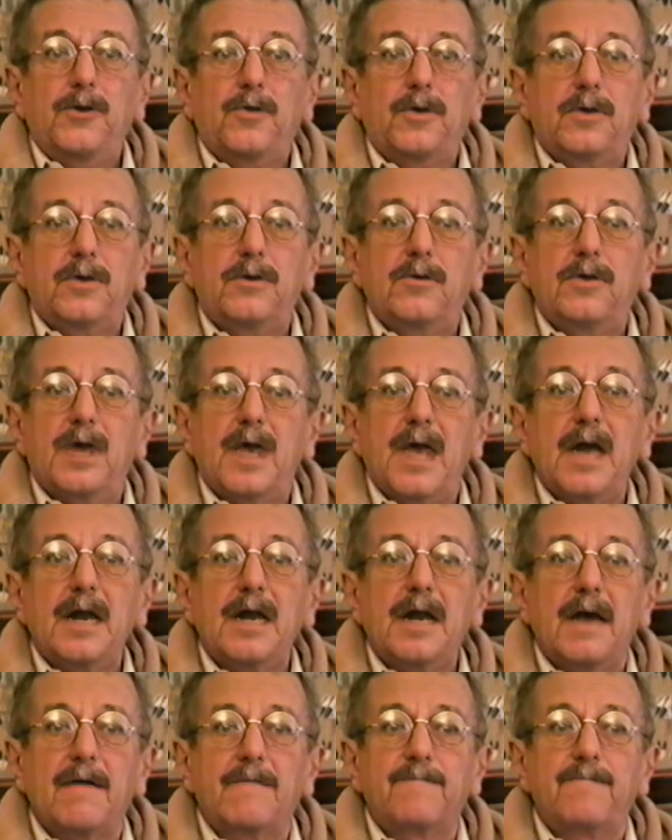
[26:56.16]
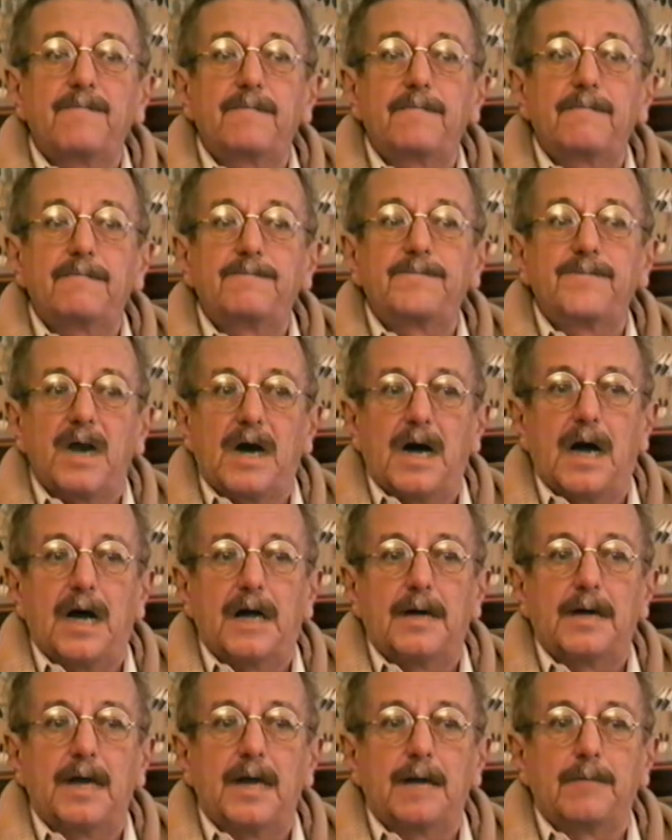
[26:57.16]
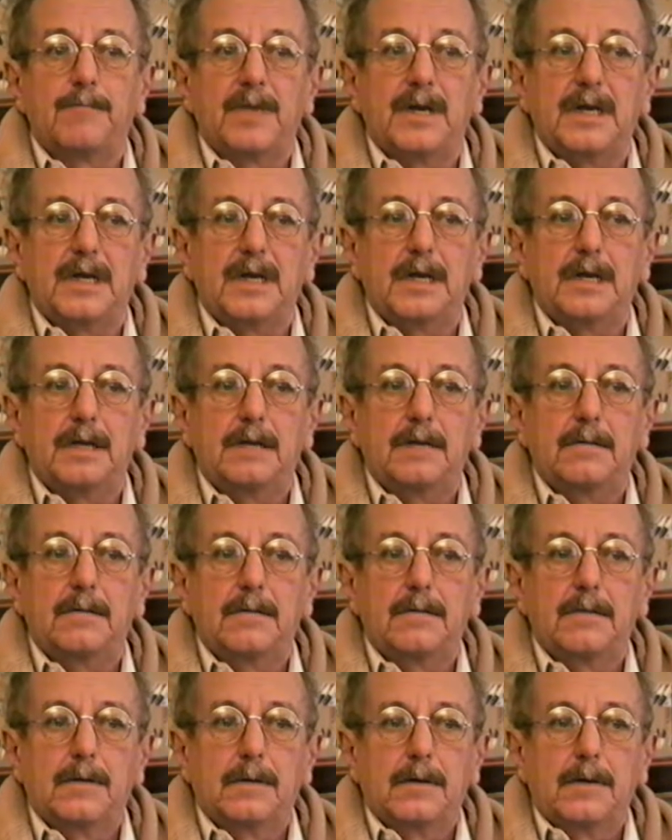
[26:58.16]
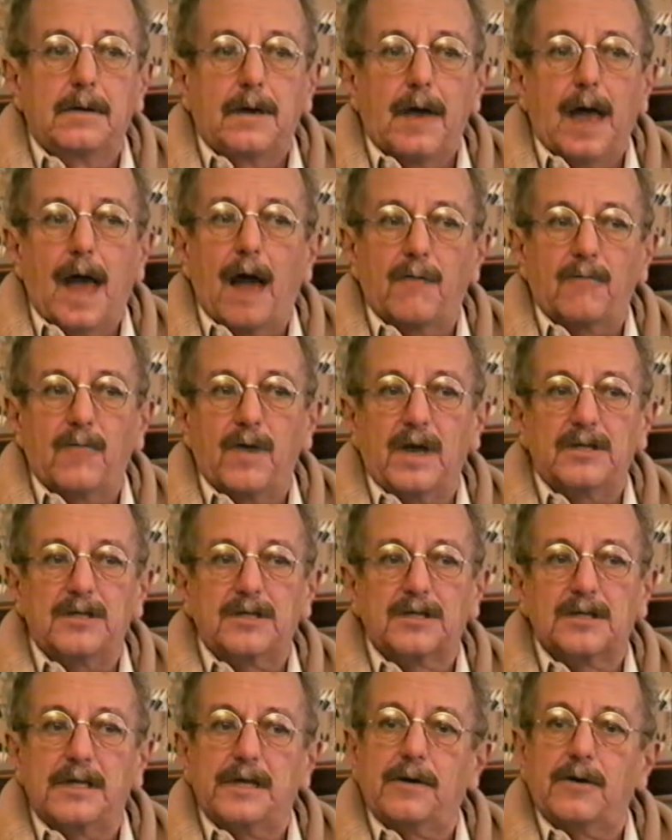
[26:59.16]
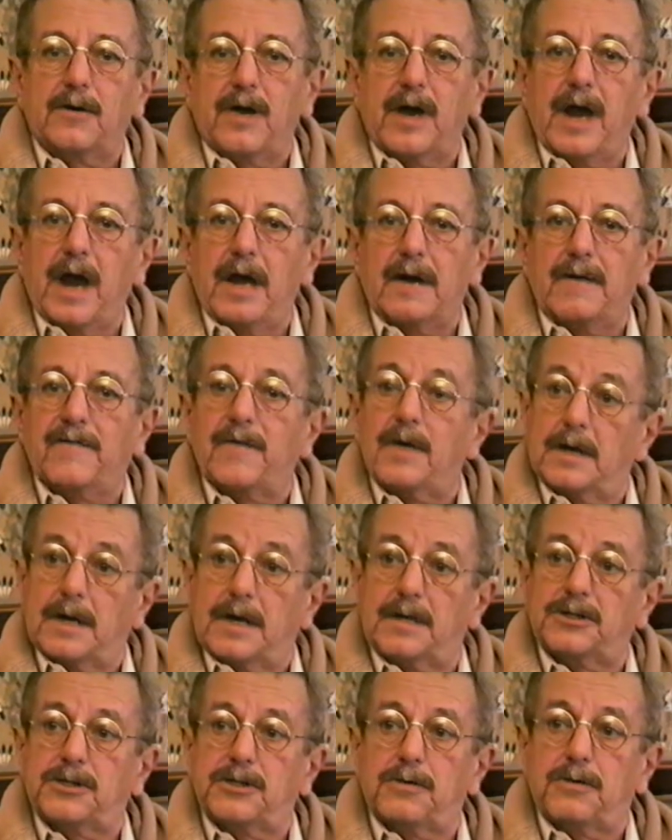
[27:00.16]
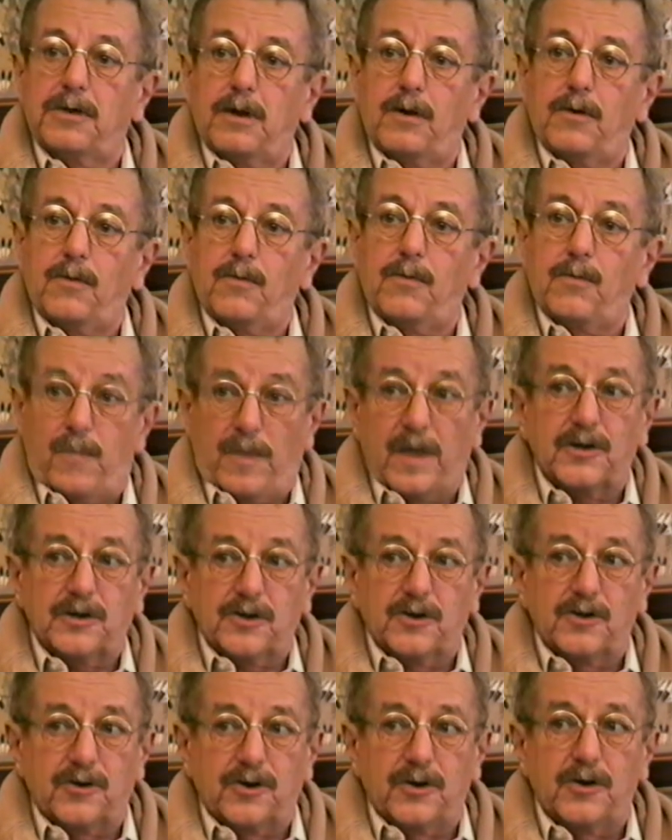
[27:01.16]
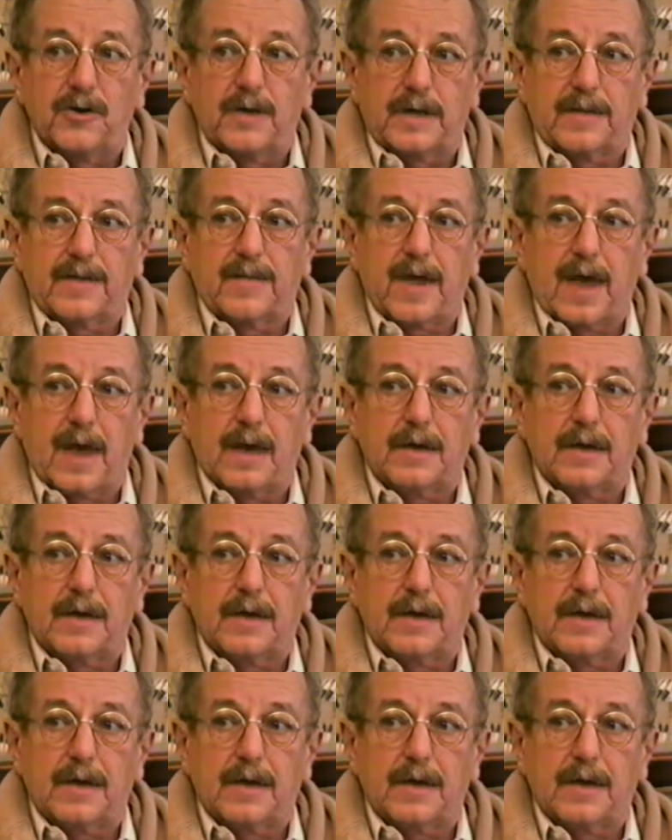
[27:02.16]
You can't have fun and be outrageously creative unless you know that you're doing